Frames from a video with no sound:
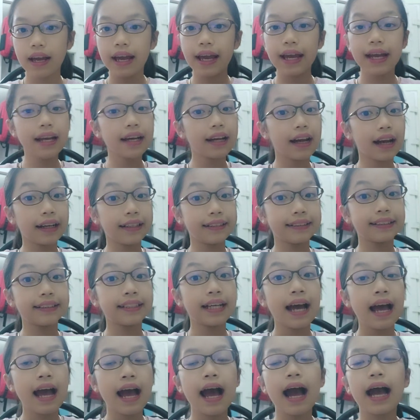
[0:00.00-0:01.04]
Hey guys,
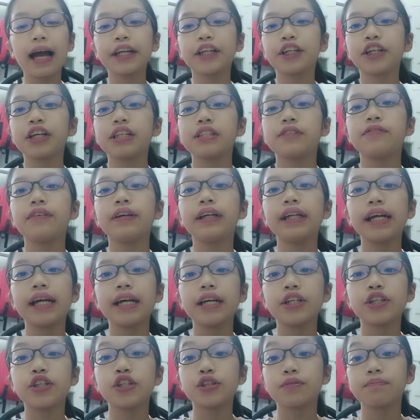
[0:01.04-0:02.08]
I just
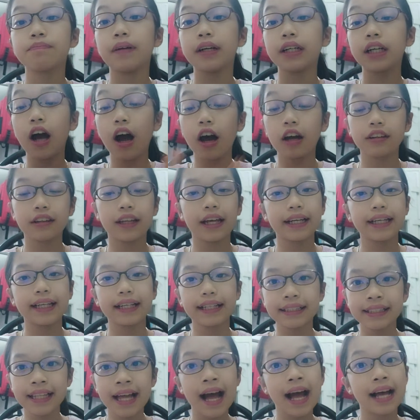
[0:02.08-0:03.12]
finished my online
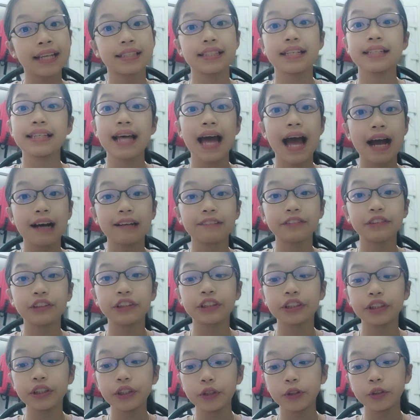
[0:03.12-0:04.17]
class this
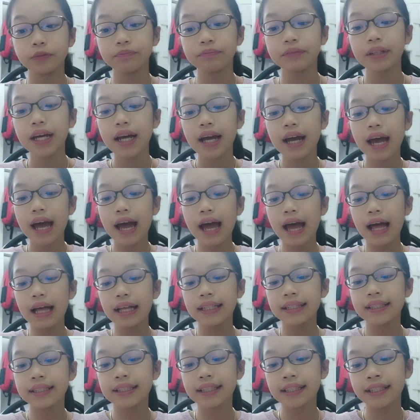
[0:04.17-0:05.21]
afternoon,
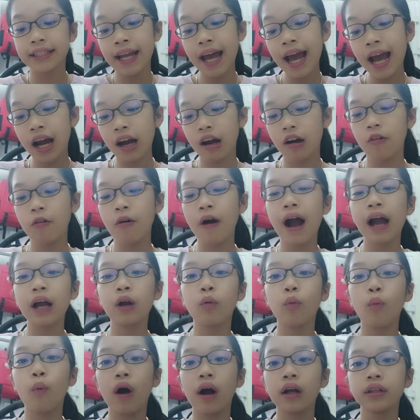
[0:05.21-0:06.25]
and now I
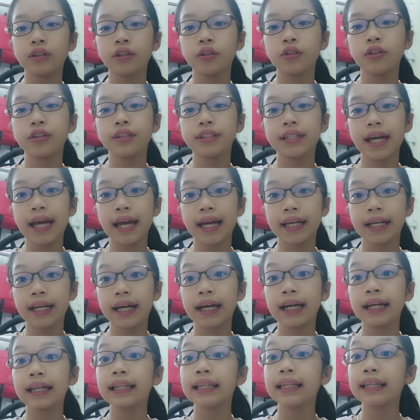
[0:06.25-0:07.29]
wanted to take
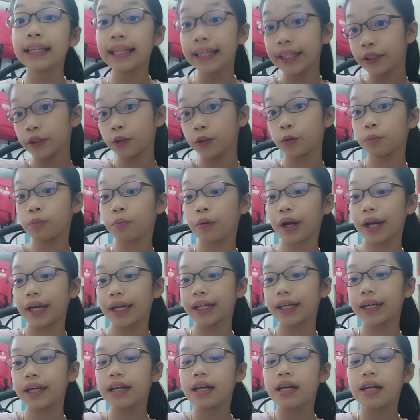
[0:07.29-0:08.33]
a little
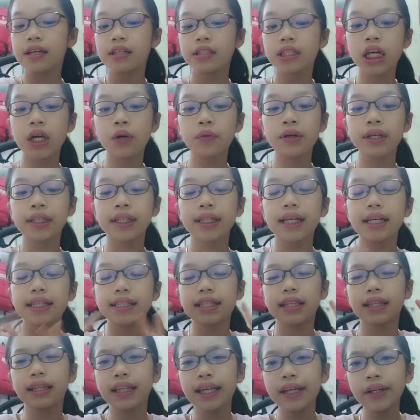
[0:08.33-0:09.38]
break. So in
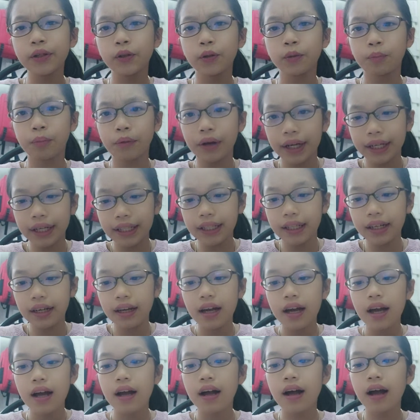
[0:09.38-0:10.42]
this little break,
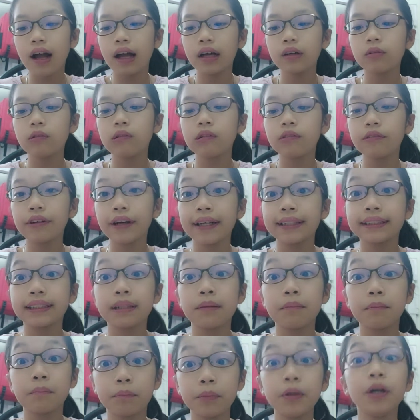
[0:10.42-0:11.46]
I will read
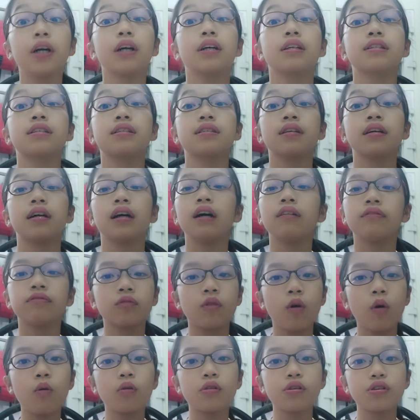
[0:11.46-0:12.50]
some books. Of
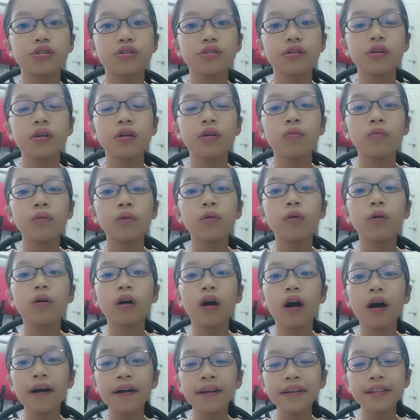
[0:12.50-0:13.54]
course, we will
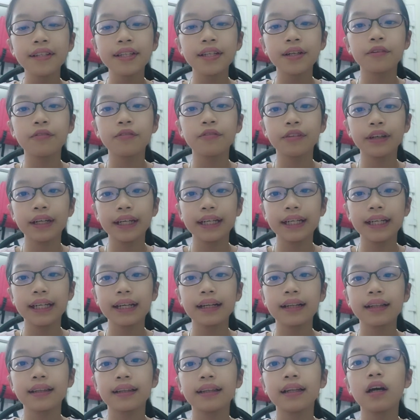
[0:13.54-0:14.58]
continue
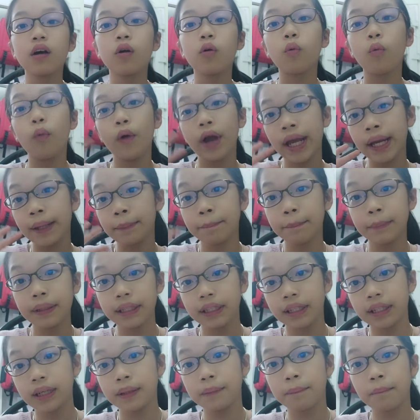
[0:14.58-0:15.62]
reading Wawe
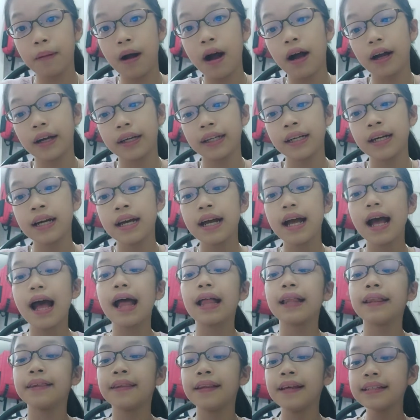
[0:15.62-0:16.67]
Me Goodbye,
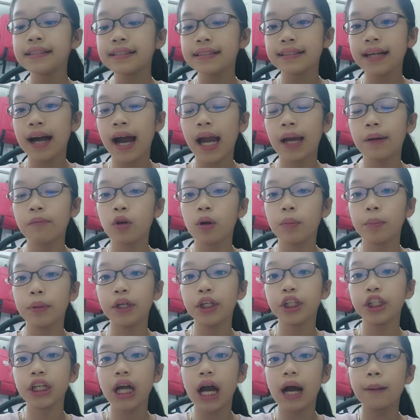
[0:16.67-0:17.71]
and this time will
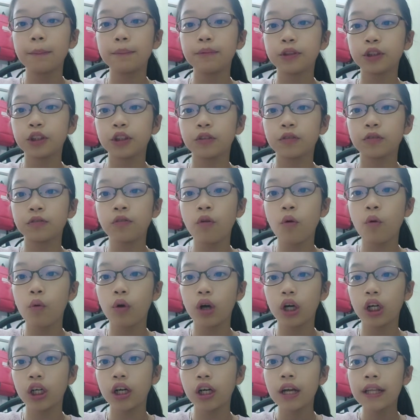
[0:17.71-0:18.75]
be chapter
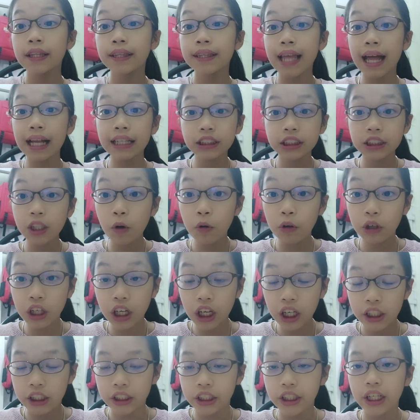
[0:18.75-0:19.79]
4. That's so
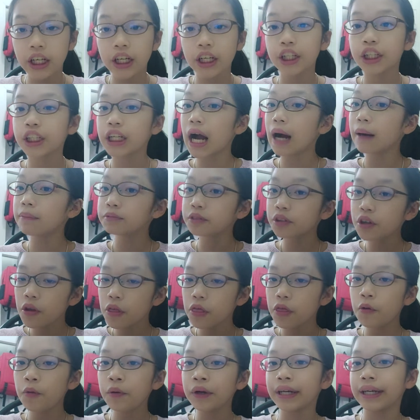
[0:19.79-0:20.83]
good! Chapter
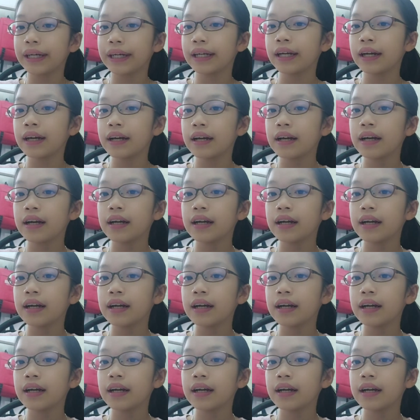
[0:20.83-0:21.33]
3,